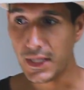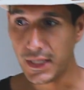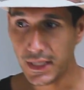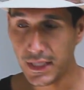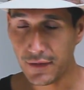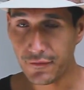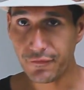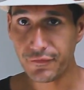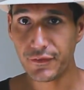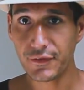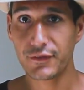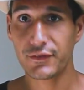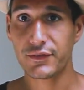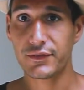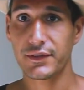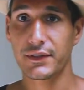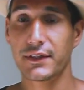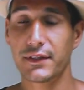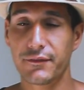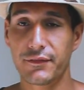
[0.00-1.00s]
if there's
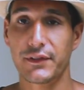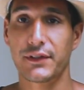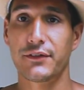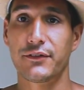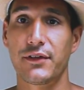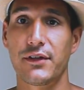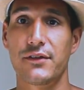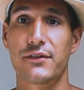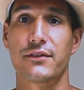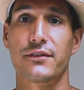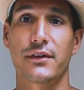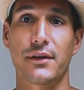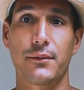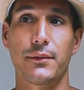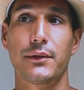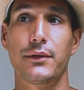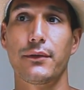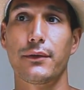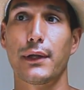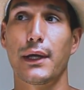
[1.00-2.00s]
significant changes, I
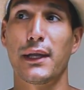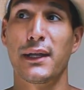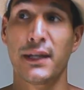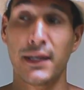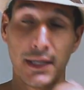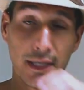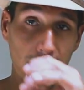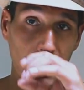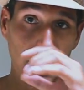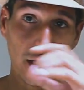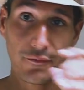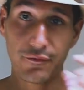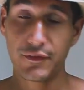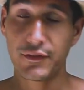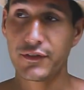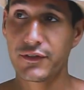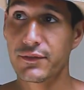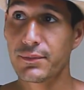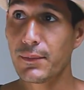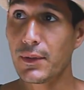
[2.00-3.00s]
would do that if
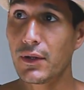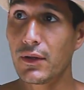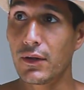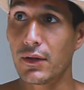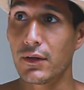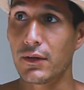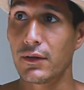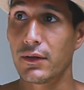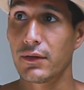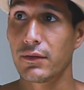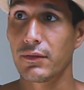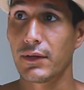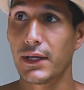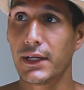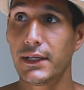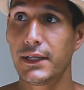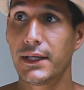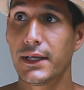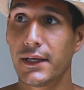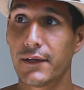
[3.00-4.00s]
it's small,
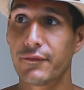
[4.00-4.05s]
right?